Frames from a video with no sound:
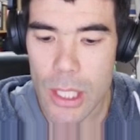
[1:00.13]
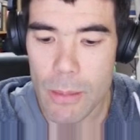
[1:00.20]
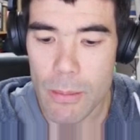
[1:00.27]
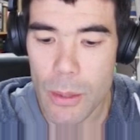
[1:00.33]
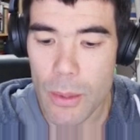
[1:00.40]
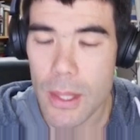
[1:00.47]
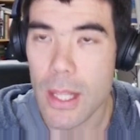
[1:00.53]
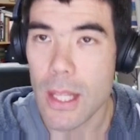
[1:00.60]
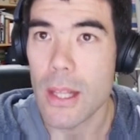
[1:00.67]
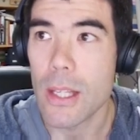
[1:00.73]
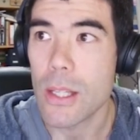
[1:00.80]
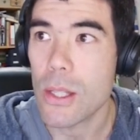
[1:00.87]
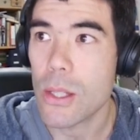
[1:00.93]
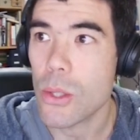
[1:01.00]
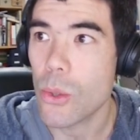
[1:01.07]
to be within
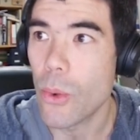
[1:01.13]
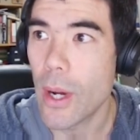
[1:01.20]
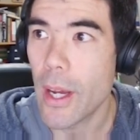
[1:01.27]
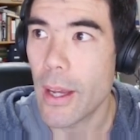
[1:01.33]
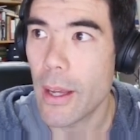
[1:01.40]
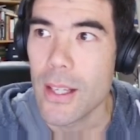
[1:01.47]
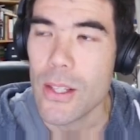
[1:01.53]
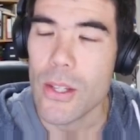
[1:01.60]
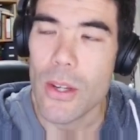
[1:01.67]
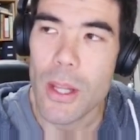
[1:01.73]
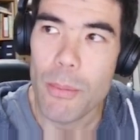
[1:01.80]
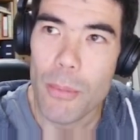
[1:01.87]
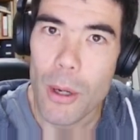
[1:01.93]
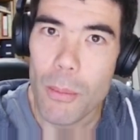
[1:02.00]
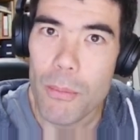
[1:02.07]
this square. So
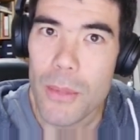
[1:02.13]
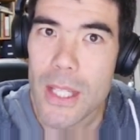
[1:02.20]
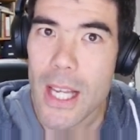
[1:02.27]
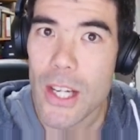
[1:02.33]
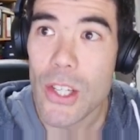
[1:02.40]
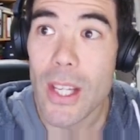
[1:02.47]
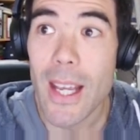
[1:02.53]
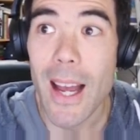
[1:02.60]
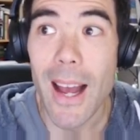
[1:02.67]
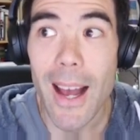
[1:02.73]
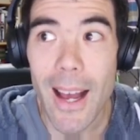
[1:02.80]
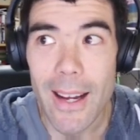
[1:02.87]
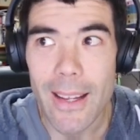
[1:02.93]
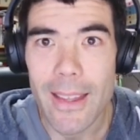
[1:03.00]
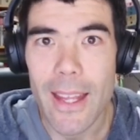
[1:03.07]
the problem is actually
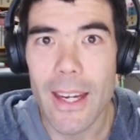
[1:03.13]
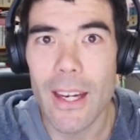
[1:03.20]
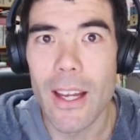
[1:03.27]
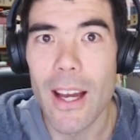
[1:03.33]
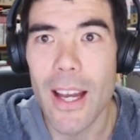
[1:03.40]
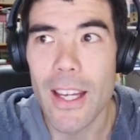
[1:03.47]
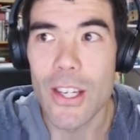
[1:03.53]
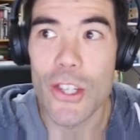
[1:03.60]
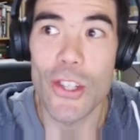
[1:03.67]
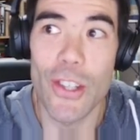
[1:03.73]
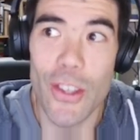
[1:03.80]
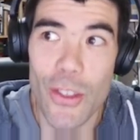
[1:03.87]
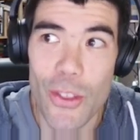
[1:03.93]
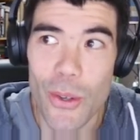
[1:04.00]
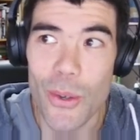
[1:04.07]
harder than I
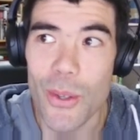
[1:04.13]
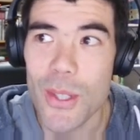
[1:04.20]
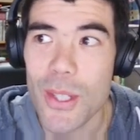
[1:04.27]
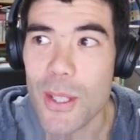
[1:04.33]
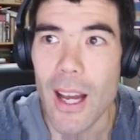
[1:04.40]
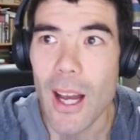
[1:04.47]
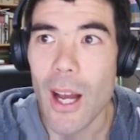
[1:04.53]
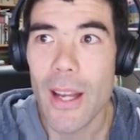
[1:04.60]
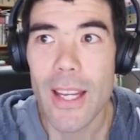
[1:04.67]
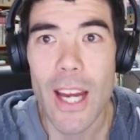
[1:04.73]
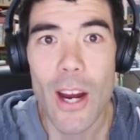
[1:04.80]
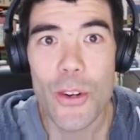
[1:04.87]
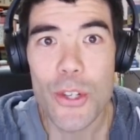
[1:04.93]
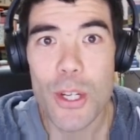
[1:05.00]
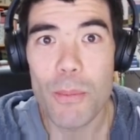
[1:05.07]
initially thought. I
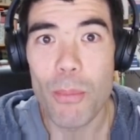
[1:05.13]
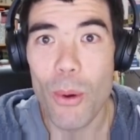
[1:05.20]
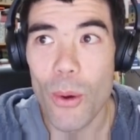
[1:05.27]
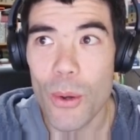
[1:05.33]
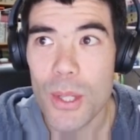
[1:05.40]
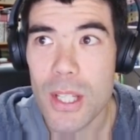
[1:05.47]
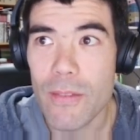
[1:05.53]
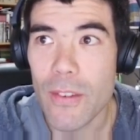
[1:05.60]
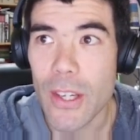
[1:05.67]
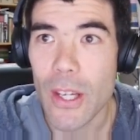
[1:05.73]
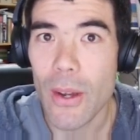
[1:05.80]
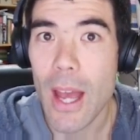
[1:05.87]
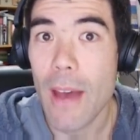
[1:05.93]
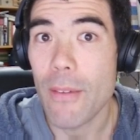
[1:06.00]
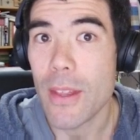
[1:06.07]
encourage you to pause the
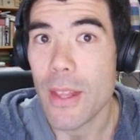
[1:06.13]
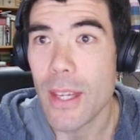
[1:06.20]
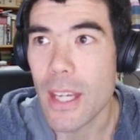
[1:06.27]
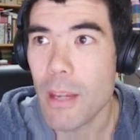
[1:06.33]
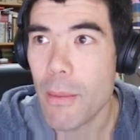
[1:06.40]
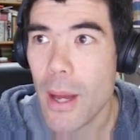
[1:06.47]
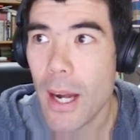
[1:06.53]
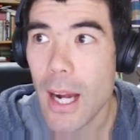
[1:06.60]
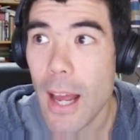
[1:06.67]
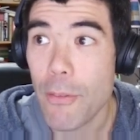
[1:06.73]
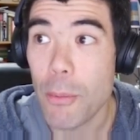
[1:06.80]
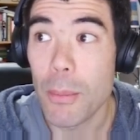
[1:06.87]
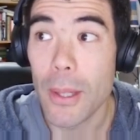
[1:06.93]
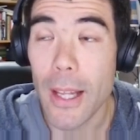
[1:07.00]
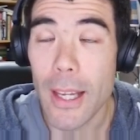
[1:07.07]
video, have a think about it, have
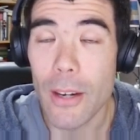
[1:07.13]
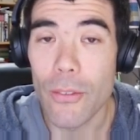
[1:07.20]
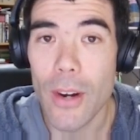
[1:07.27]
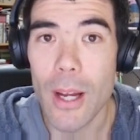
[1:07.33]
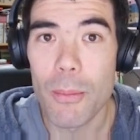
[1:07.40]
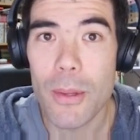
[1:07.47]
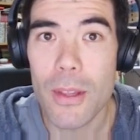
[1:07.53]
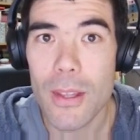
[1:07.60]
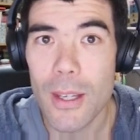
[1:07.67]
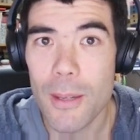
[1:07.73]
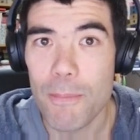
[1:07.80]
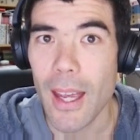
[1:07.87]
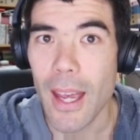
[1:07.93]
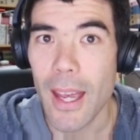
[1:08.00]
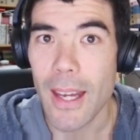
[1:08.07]
a play around with
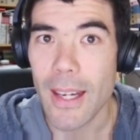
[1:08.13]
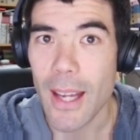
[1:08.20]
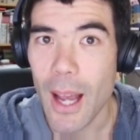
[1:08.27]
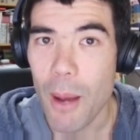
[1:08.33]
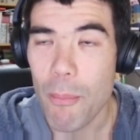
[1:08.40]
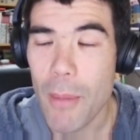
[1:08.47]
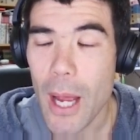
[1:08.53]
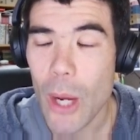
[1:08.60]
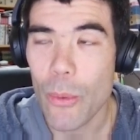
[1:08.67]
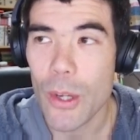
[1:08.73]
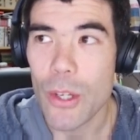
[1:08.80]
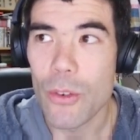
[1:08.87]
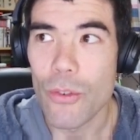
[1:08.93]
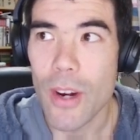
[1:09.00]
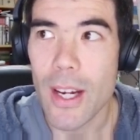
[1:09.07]
it, and come back
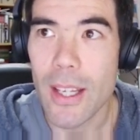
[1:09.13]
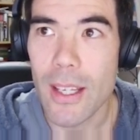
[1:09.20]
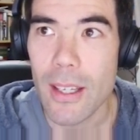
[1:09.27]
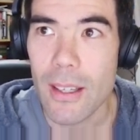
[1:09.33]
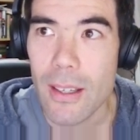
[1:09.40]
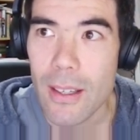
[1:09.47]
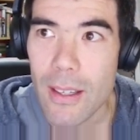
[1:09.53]
when you're ready.